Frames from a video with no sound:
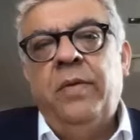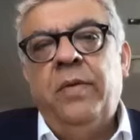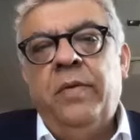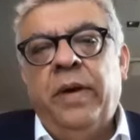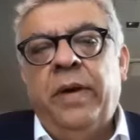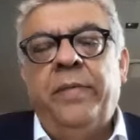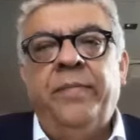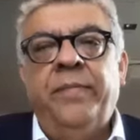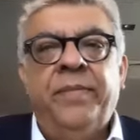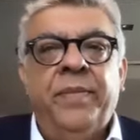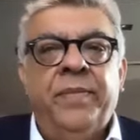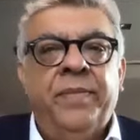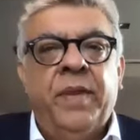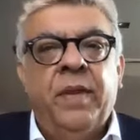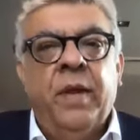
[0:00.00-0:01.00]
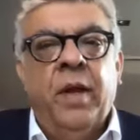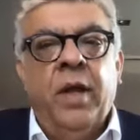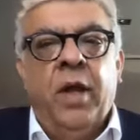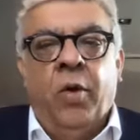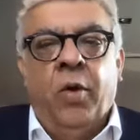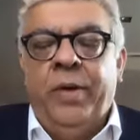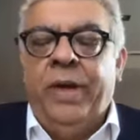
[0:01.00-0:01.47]
Right.
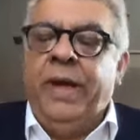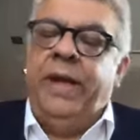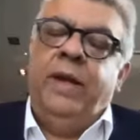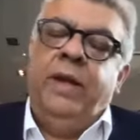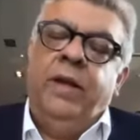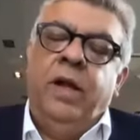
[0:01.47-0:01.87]
Okay.